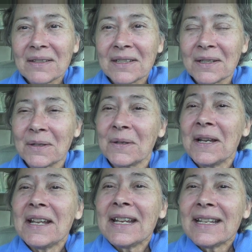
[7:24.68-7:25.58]
So,
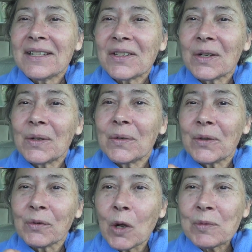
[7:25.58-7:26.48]
so
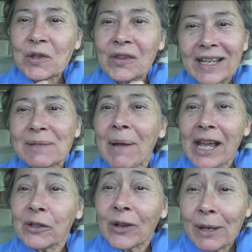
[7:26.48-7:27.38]
the ropes look like
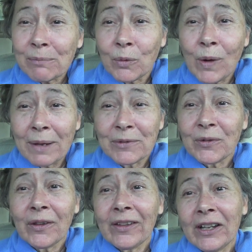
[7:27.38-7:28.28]
spider web, webs
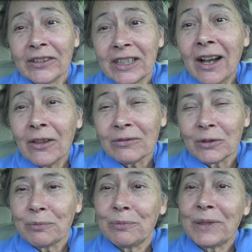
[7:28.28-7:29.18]
really on
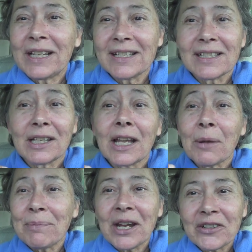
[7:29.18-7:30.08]
Gulliver because
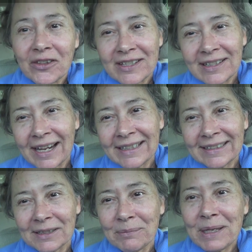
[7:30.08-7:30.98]
compared to these tiny
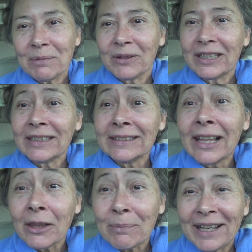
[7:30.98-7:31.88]
little people in the
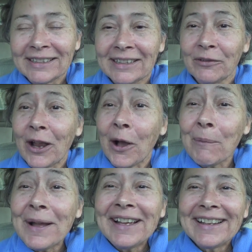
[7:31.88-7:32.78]
Lilliputian
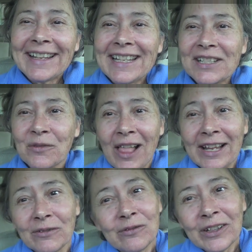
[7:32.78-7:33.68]
realm, he's
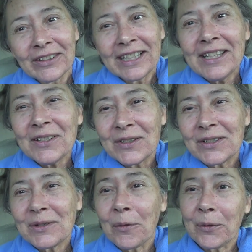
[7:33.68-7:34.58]
like really
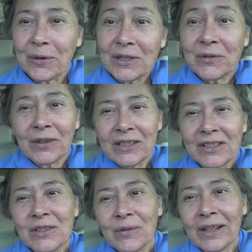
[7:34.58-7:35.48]
huge, although he's really
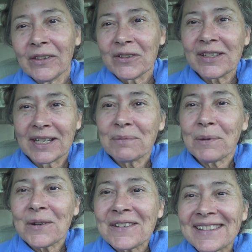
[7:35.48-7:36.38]
just a regular sized
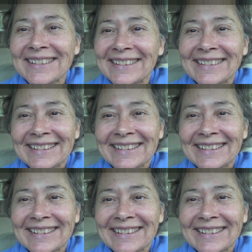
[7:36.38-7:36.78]
person